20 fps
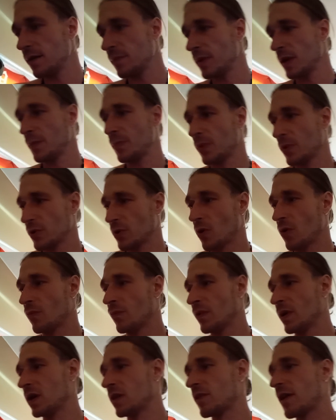People
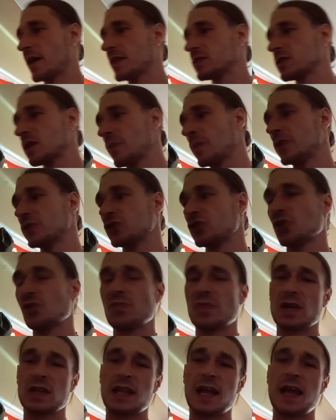don't realize how much they're
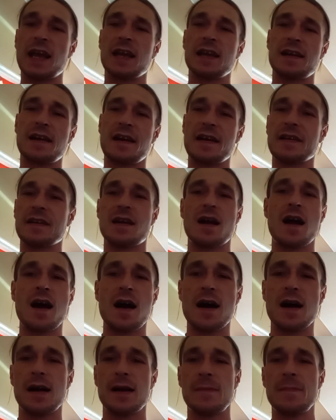reliant on
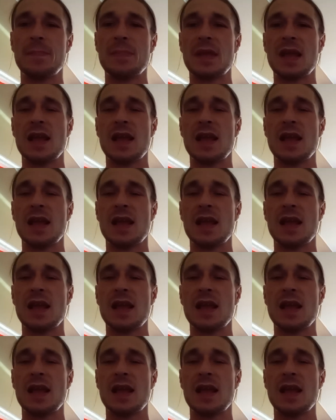God